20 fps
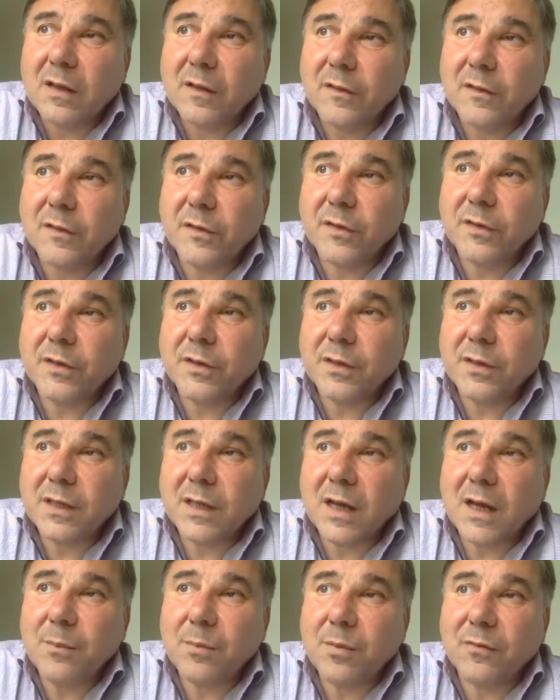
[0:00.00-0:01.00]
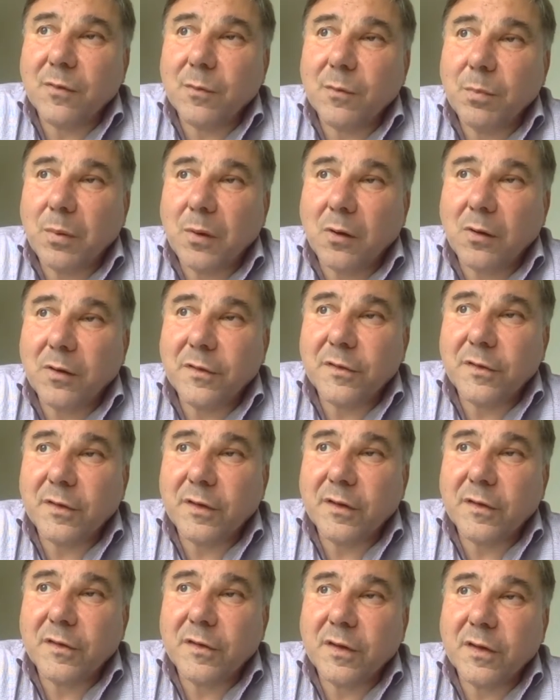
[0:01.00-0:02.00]
certain type of
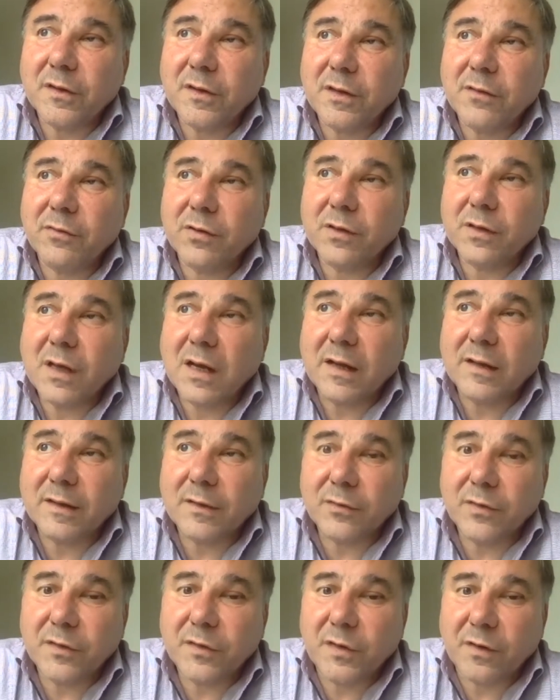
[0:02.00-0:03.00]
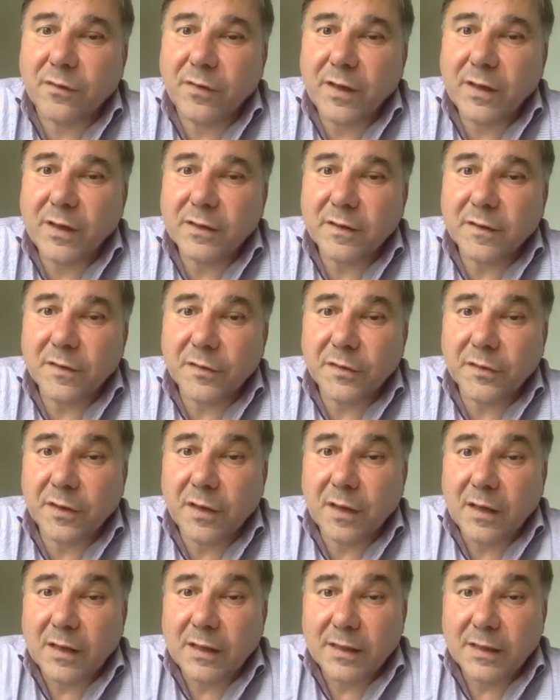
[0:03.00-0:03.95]
policies and even kind of surveillance